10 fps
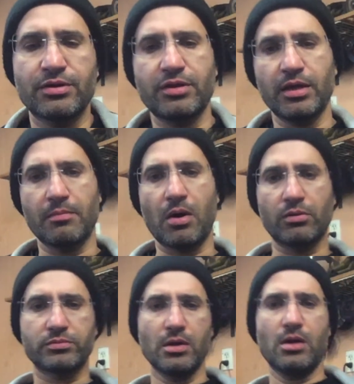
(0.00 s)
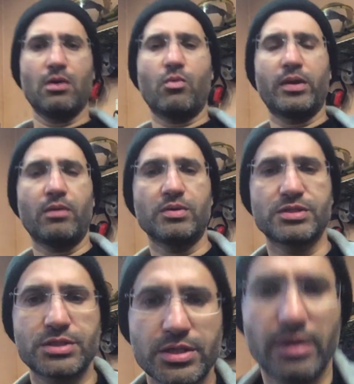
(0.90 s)
to think about when I
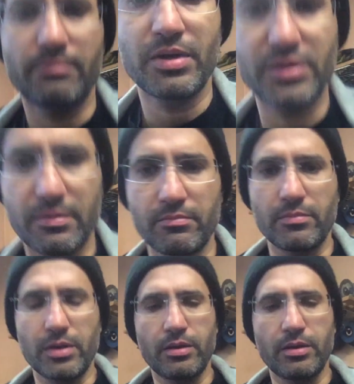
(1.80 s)
was building